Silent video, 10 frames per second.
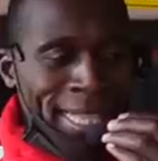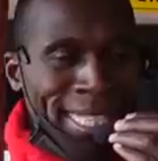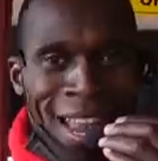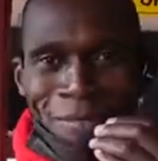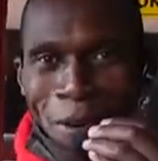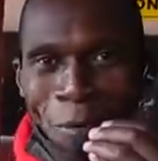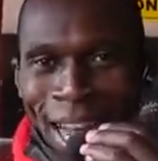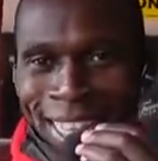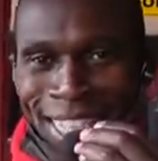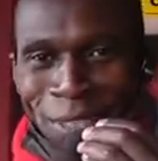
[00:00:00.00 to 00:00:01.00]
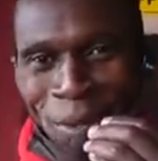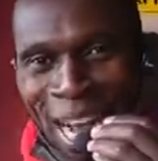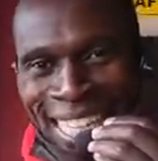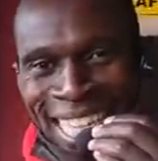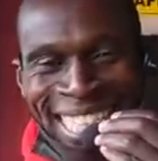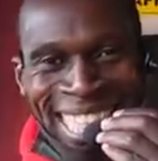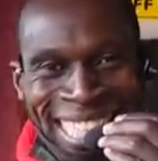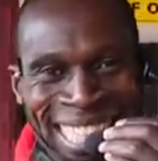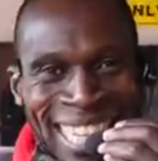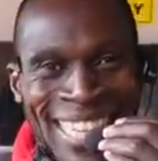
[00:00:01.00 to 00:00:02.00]
this lovely wine that you guys are
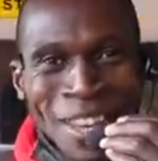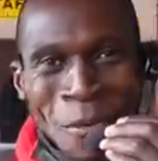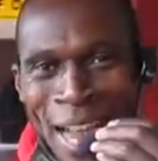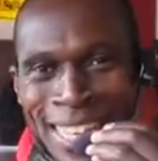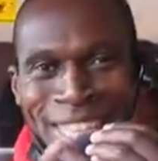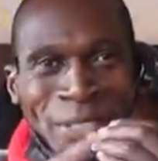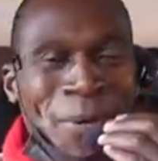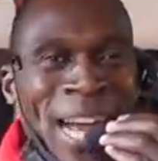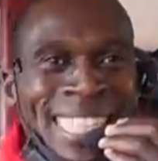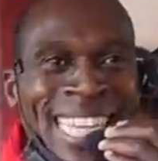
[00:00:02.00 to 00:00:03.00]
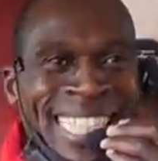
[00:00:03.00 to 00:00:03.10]
tasting. The wine that you guys are